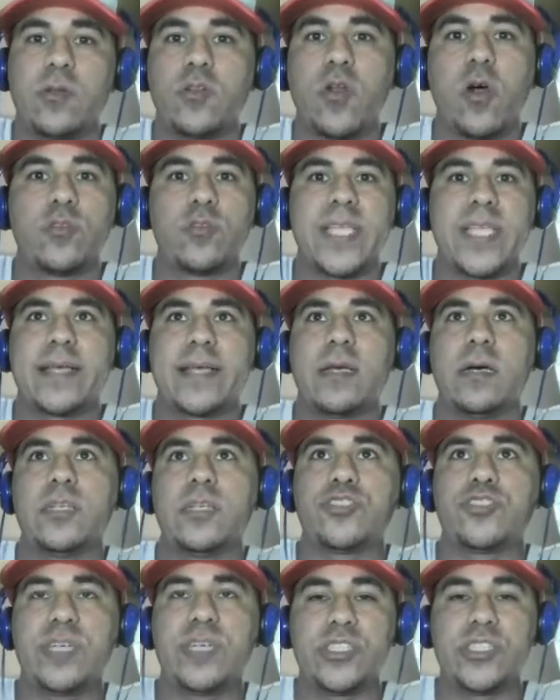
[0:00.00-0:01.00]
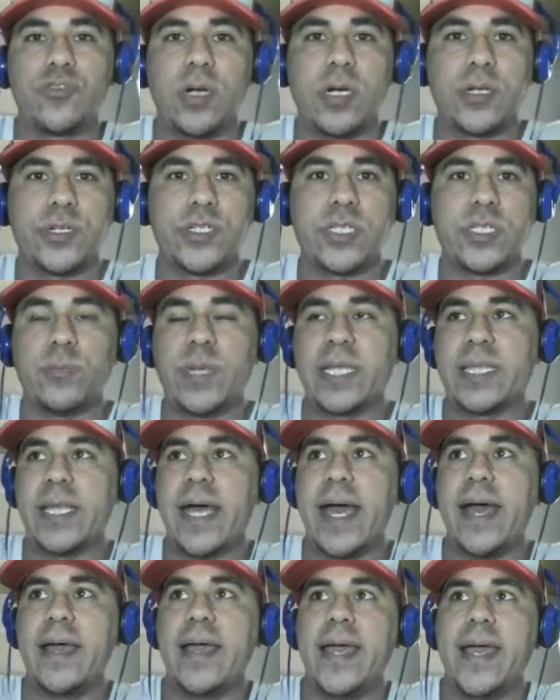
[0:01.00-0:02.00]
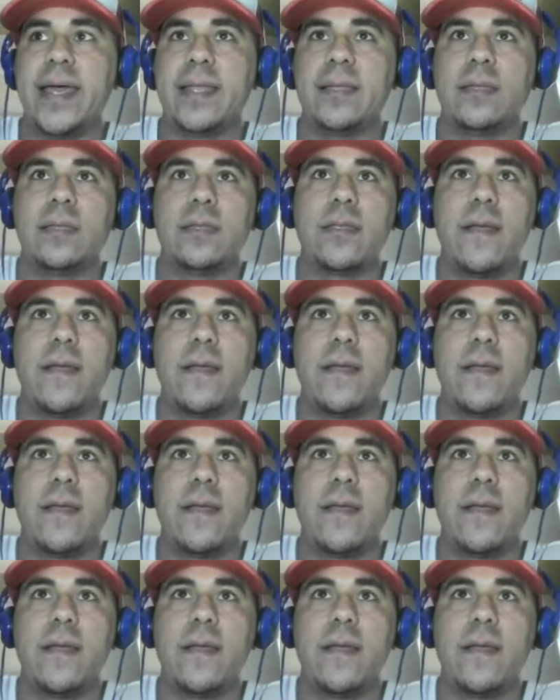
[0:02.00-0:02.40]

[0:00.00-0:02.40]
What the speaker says: No, it was like a tree trunk or something like that, and